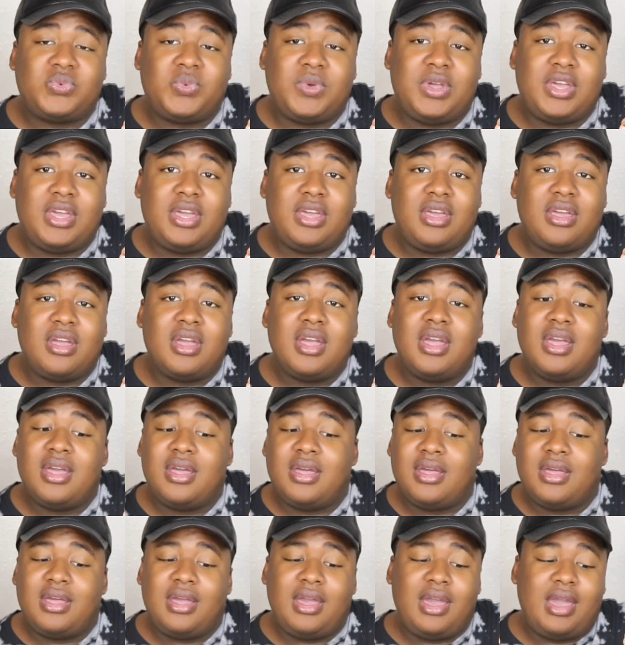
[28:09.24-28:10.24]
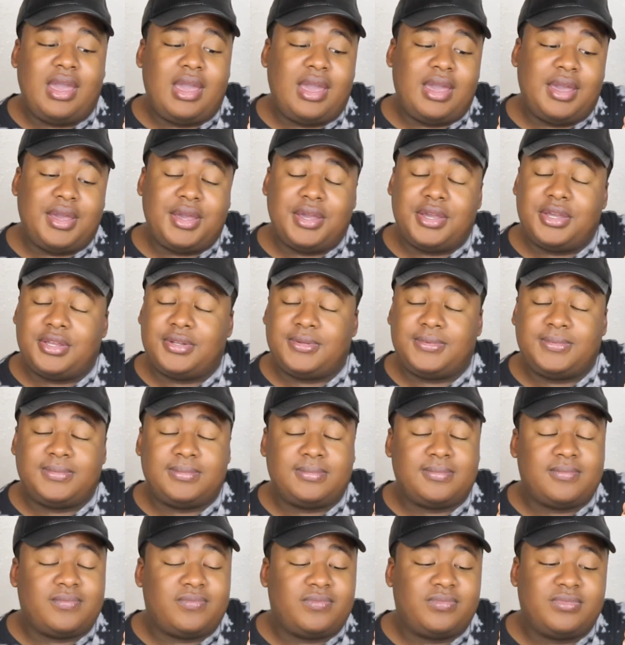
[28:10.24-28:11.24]
sweet,
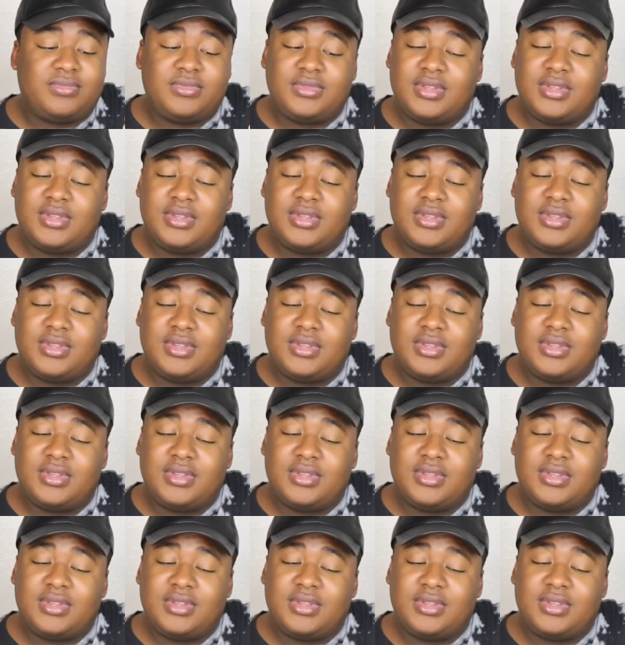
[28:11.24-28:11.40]
and